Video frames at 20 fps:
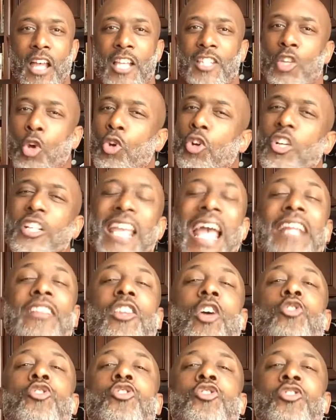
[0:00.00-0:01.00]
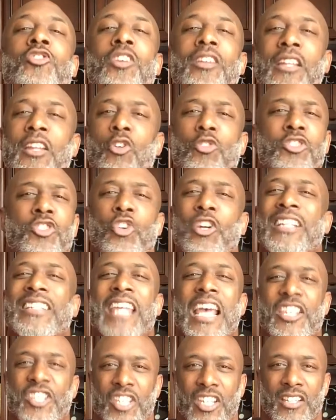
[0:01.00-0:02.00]
So create those
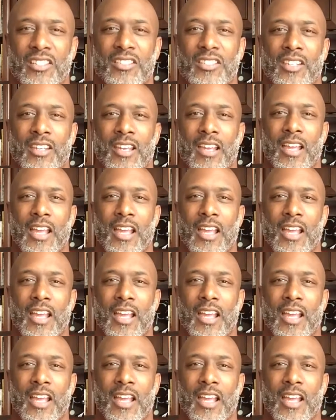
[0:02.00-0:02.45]
traditions.